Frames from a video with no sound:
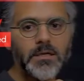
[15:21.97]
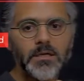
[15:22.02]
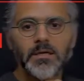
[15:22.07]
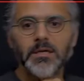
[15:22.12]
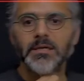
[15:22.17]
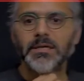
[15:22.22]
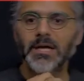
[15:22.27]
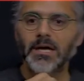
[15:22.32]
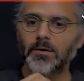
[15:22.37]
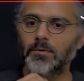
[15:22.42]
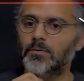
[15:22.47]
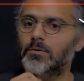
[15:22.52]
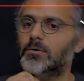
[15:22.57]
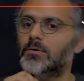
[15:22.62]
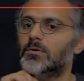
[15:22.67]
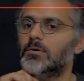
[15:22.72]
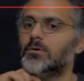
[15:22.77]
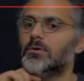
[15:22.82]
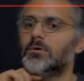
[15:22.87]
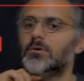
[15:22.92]
Now,
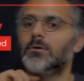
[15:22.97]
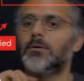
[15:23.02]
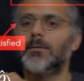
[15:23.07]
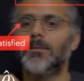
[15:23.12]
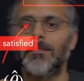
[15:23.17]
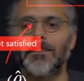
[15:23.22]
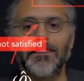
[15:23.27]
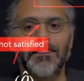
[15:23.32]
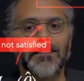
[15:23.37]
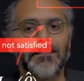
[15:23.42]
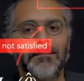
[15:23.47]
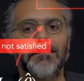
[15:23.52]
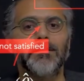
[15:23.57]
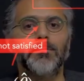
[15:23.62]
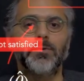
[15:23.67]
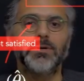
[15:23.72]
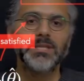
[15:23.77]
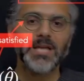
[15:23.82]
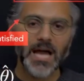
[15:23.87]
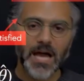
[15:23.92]

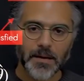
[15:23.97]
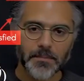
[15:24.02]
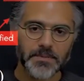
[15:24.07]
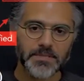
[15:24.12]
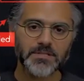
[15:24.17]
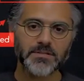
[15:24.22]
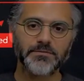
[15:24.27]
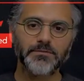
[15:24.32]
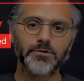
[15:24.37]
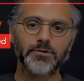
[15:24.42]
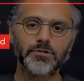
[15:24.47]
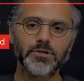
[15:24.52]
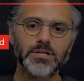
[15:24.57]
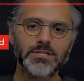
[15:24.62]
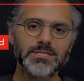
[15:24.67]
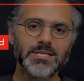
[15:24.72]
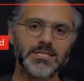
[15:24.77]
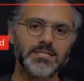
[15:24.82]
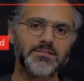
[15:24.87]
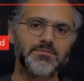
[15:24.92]
what happens if you're not
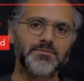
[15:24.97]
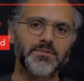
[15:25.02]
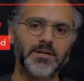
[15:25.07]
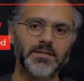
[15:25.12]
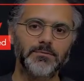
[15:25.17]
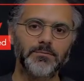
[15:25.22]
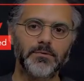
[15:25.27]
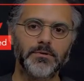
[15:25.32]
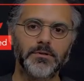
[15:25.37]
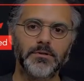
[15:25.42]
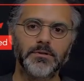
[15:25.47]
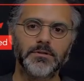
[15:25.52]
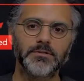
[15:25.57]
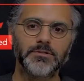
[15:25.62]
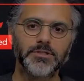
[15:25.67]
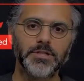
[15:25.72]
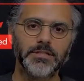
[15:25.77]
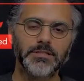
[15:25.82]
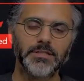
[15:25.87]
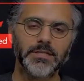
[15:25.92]
satisfied with
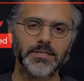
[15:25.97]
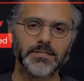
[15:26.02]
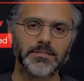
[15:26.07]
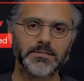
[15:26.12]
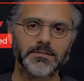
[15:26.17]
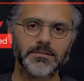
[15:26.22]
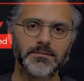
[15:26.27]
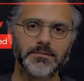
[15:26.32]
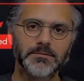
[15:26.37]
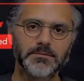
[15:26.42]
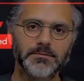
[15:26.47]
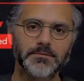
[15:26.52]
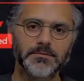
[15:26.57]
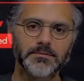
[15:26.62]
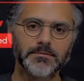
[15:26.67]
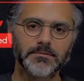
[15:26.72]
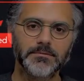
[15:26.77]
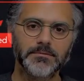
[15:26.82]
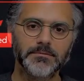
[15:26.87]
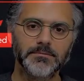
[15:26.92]
JTest?
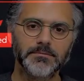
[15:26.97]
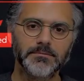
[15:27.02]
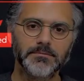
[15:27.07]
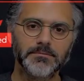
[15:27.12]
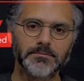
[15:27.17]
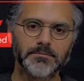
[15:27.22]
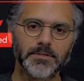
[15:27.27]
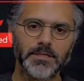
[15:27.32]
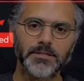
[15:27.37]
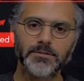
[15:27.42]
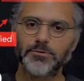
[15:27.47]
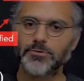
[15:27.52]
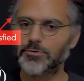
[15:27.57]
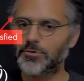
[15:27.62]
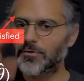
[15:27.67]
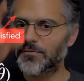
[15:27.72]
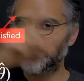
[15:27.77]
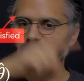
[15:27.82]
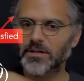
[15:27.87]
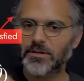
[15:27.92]
Right? So
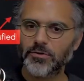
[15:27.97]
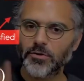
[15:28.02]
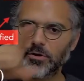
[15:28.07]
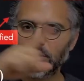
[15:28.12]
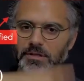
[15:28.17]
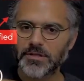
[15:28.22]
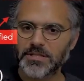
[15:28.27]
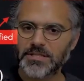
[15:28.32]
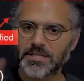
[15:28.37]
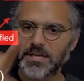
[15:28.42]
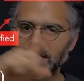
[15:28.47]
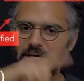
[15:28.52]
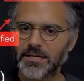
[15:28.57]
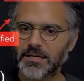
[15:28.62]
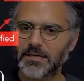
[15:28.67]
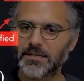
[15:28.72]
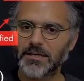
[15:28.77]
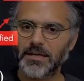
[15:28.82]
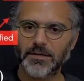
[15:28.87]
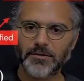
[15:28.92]
you've done all this
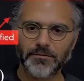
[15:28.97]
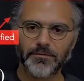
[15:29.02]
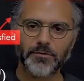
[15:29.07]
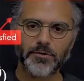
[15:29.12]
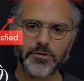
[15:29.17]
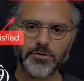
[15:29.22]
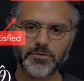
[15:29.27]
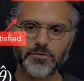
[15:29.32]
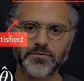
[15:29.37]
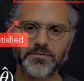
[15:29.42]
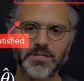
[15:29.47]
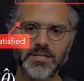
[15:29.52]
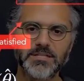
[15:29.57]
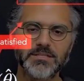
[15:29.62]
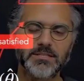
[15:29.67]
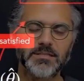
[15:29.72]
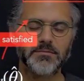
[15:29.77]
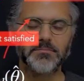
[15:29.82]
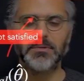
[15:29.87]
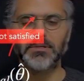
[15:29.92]
cycle, and of course you've
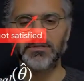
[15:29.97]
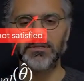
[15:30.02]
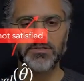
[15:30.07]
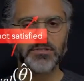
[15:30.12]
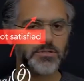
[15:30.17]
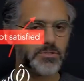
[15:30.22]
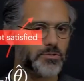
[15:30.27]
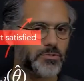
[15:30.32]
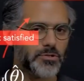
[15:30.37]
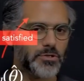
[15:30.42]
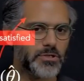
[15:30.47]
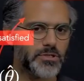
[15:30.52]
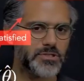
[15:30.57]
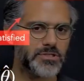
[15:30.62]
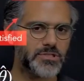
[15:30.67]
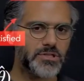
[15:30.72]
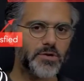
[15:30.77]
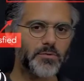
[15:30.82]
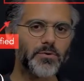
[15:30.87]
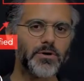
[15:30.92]
tested, but it's
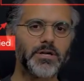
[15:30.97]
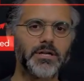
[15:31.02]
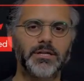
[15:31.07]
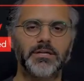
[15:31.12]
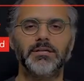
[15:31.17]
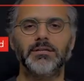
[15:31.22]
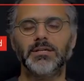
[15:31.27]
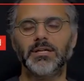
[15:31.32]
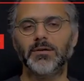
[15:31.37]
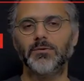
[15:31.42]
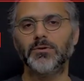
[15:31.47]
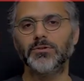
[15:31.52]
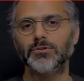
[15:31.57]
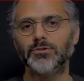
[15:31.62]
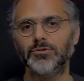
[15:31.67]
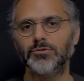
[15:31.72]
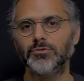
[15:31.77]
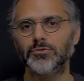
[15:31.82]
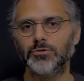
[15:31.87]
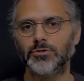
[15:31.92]
not working. Like, what do?
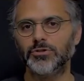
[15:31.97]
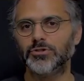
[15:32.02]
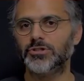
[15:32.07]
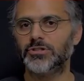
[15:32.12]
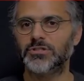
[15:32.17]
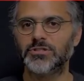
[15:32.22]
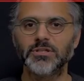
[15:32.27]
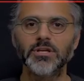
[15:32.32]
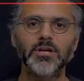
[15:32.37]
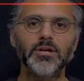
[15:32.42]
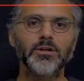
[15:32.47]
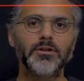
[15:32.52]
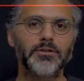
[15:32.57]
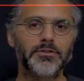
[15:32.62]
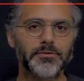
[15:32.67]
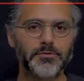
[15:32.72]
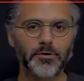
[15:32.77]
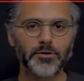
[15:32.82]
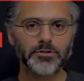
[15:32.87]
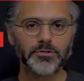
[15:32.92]
You just
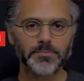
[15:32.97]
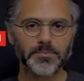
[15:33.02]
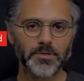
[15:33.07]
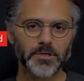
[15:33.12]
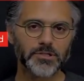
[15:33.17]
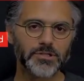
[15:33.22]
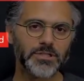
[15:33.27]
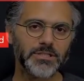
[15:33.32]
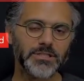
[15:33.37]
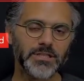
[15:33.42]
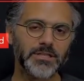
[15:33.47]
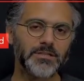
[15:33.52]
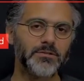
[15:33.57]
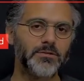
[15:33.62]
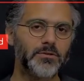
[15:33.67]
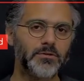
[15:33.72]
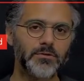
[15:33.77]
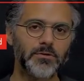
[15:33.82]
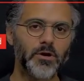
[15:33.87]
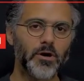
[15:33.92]
throw the project and
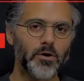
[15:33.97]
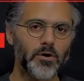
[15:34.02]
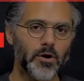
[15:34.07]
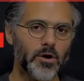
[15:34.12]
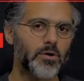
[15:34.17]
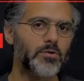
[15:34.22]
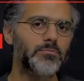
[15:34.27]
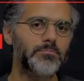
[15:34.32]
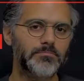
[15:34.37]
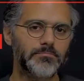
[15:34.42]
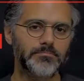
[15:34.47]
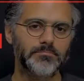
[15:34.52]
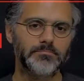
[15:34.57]
go home?